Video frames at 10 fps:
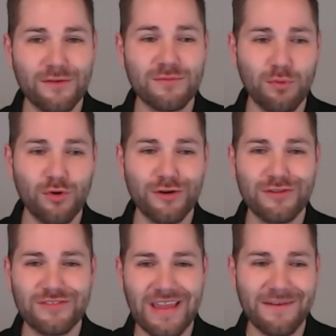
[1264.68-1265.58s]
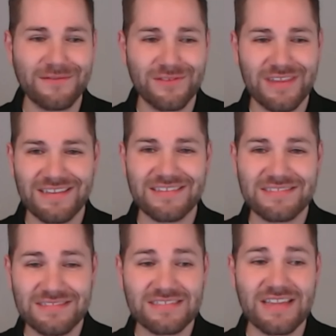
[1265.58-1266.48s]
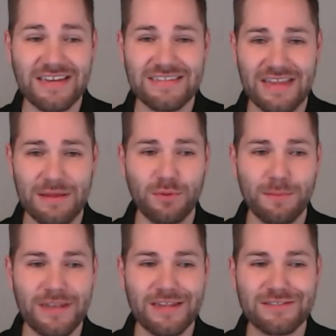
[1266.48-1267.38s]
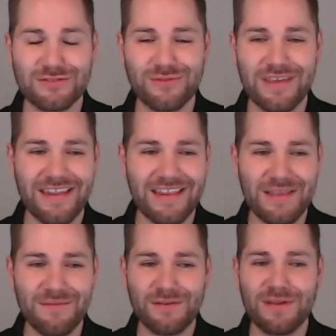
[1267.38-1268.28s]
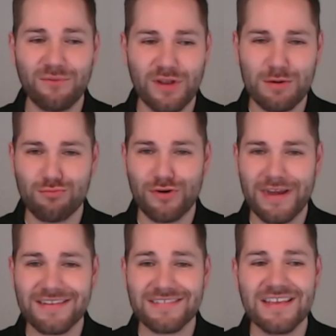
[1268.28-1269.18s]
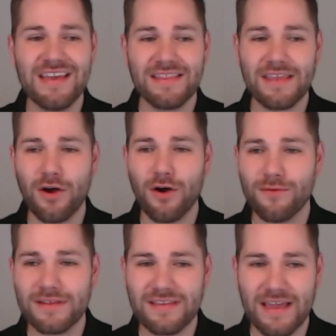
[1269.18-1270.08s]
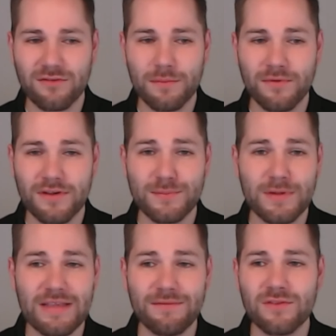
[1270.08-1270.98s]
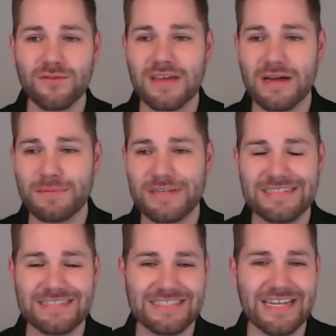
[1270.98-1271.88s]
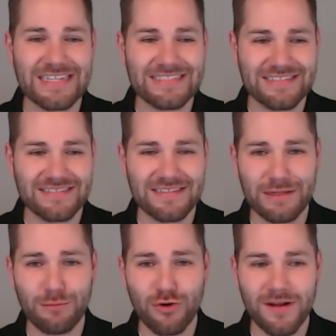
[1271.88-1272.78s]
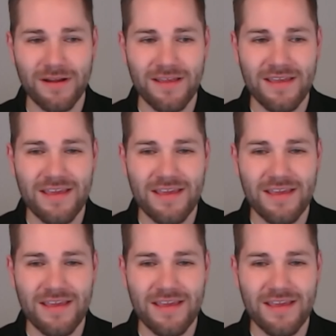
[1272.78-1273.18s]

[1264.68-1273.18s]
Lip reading: those boards after they decided to implement it, so that even when it breaks, they always had a replacement, even though the company does not exist anymore.